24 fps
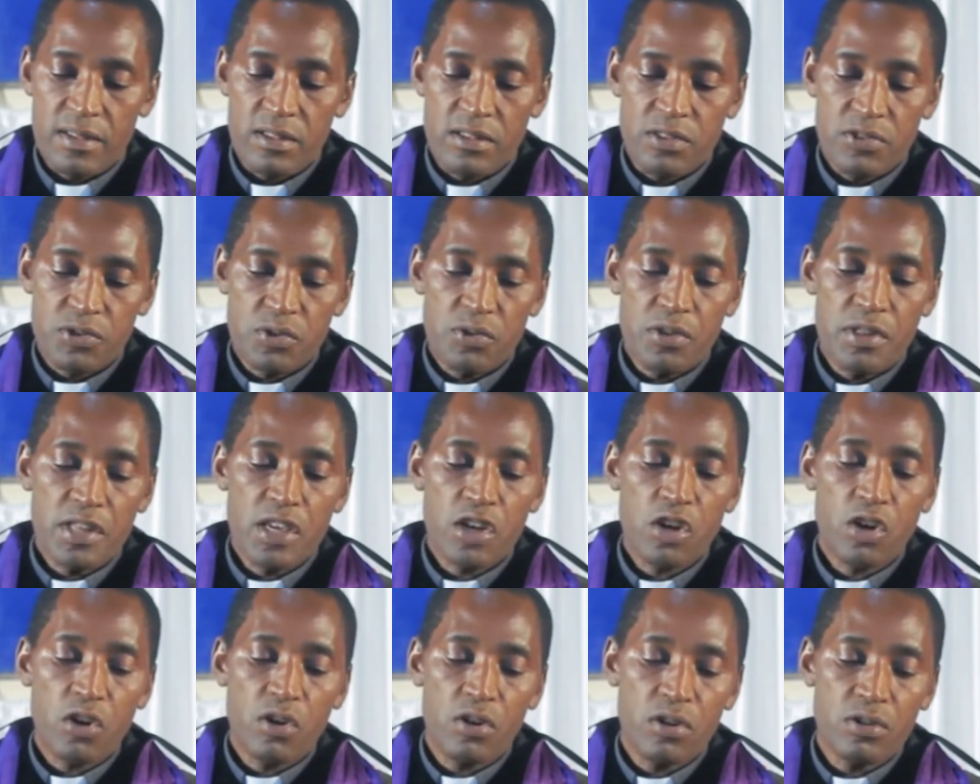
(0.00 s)
So
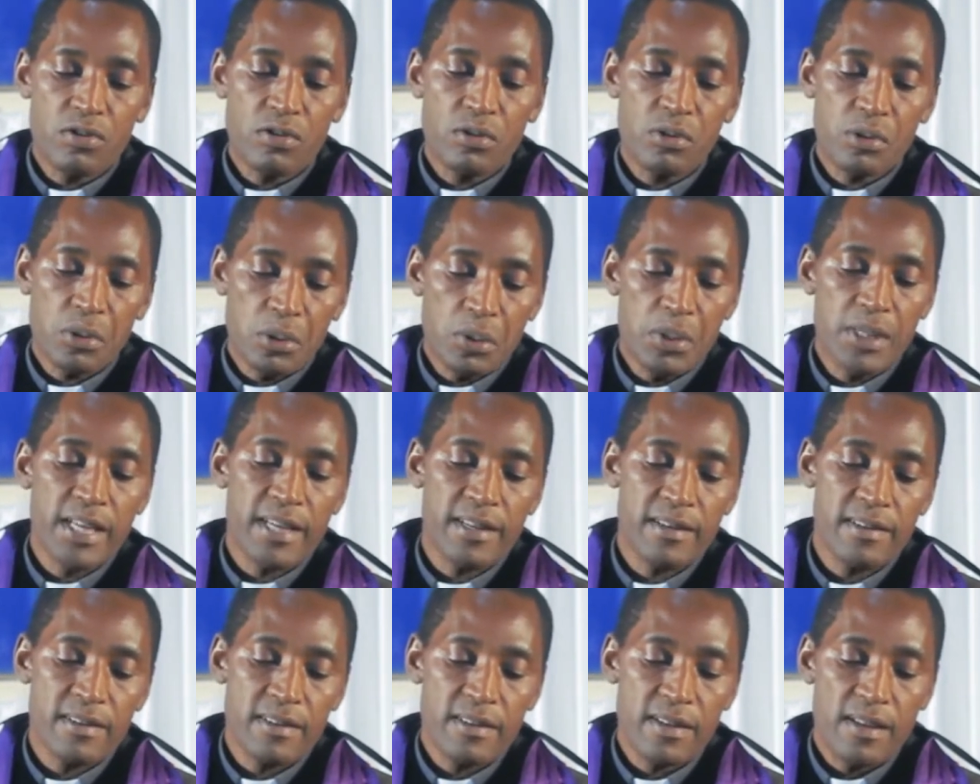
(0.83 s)
they
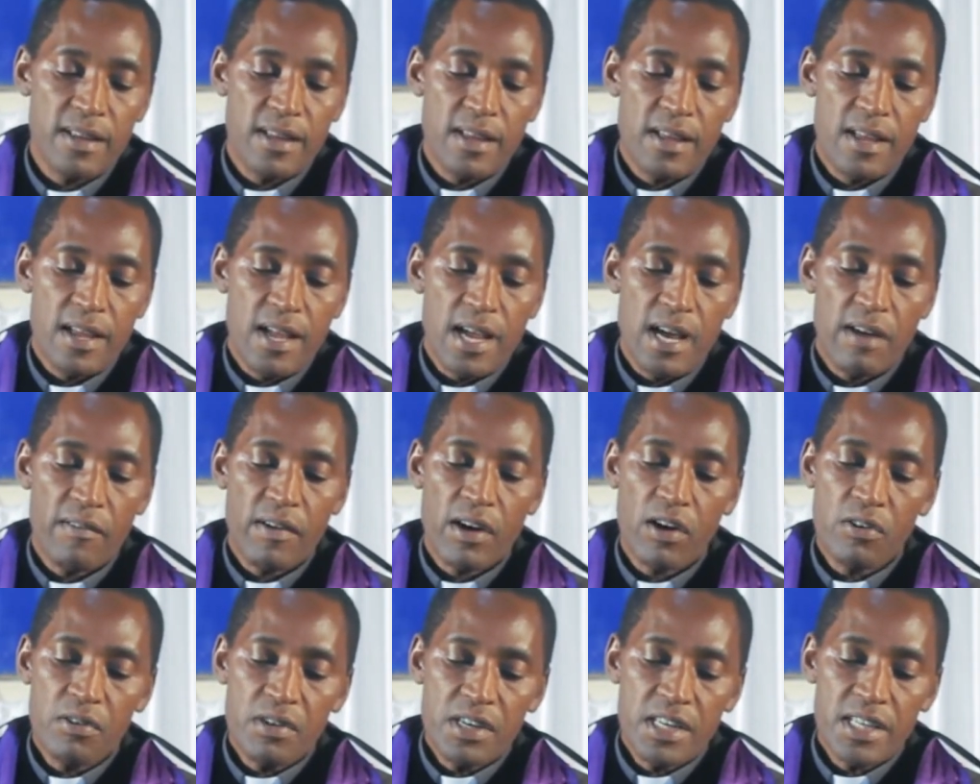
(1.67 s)
concluded our
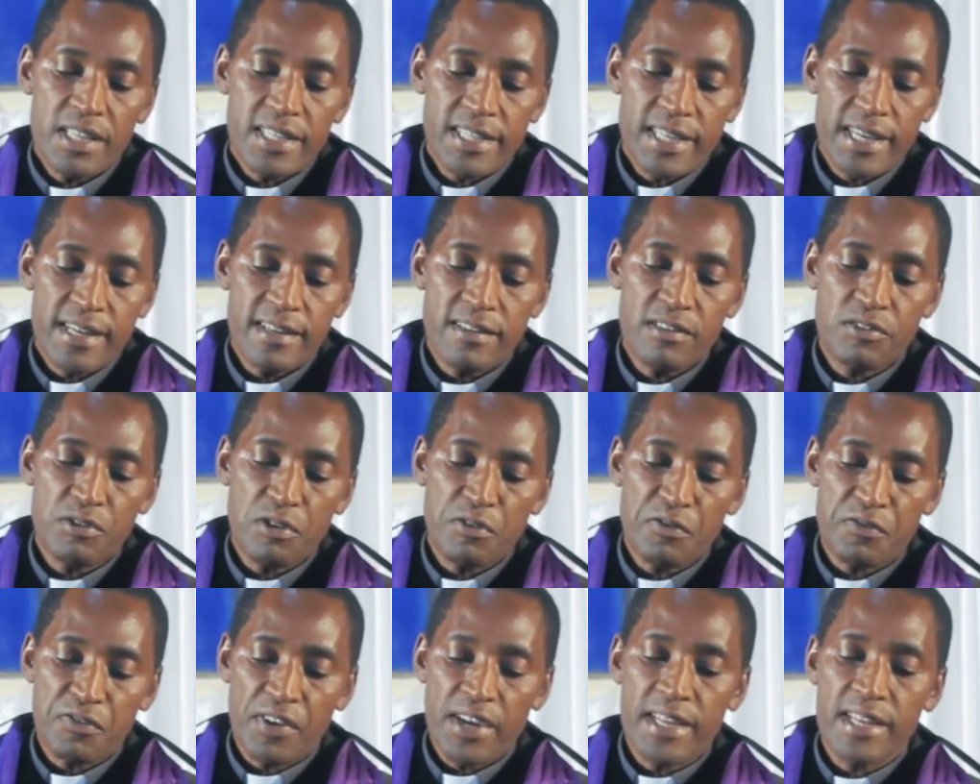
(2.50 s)
only chance
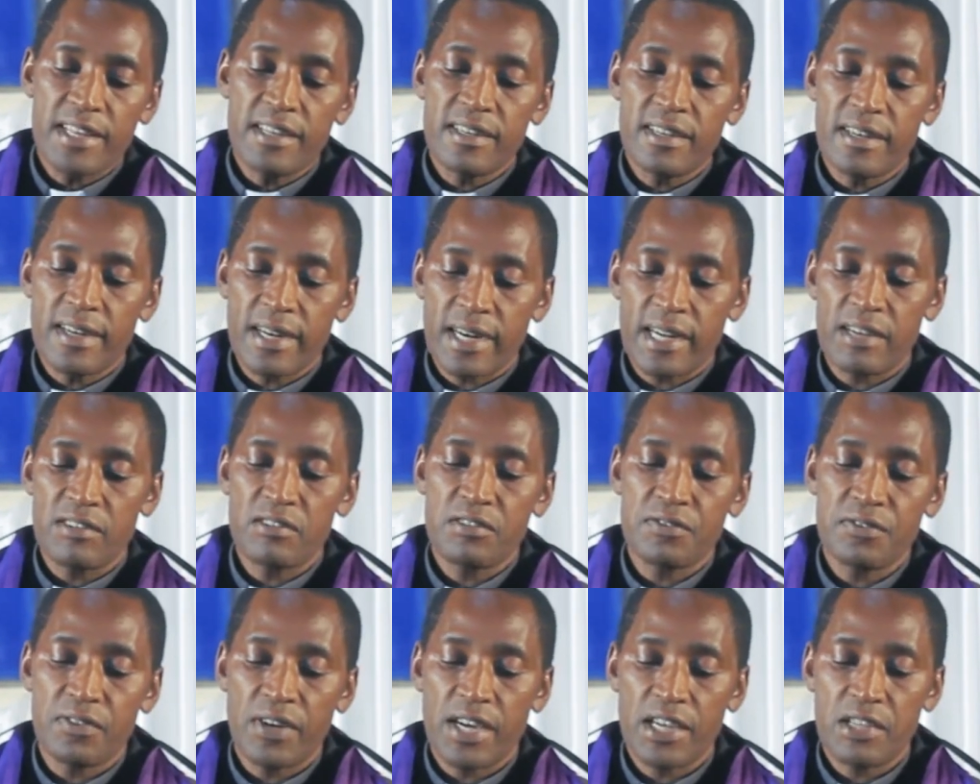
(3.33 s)
of finding
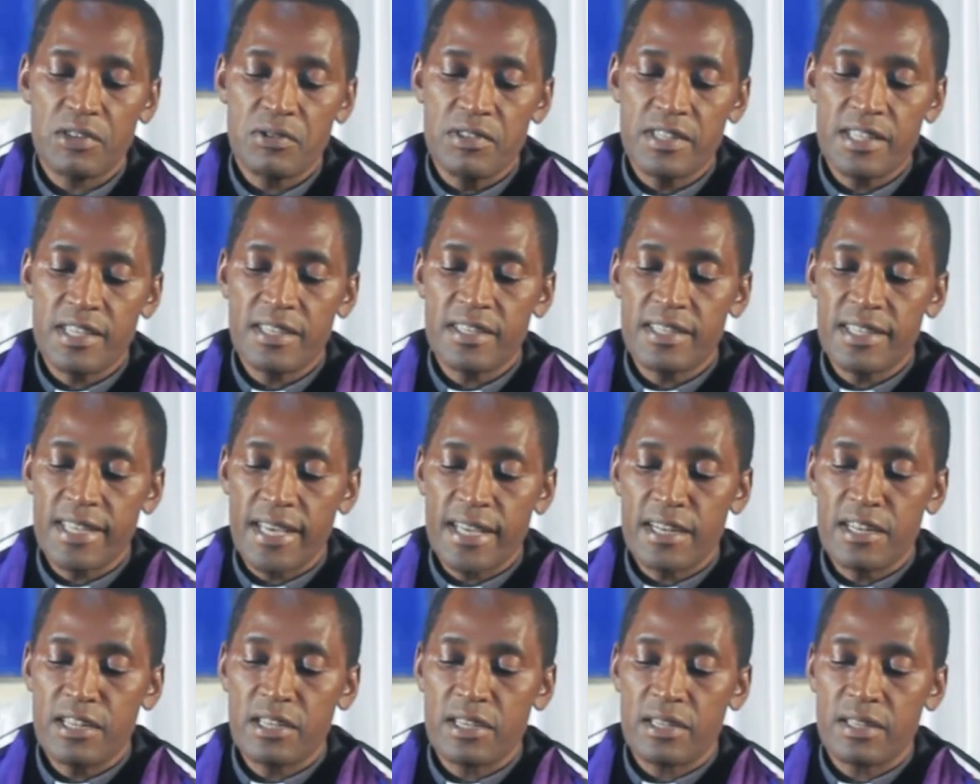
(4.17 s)
grounds for accusing
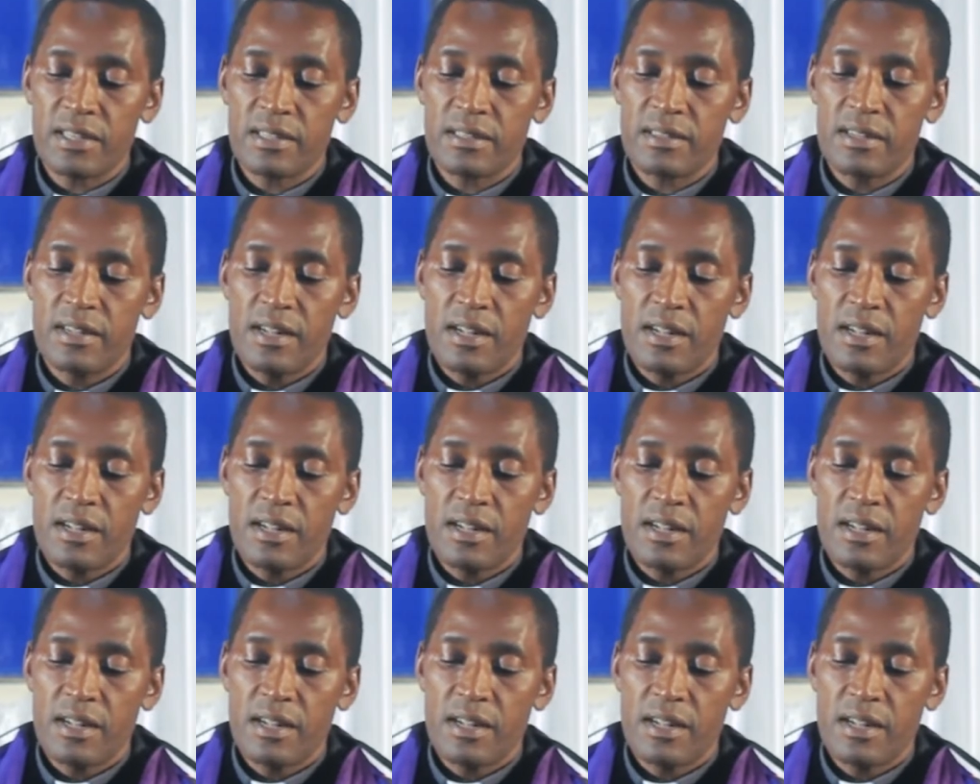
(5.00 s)
Daniel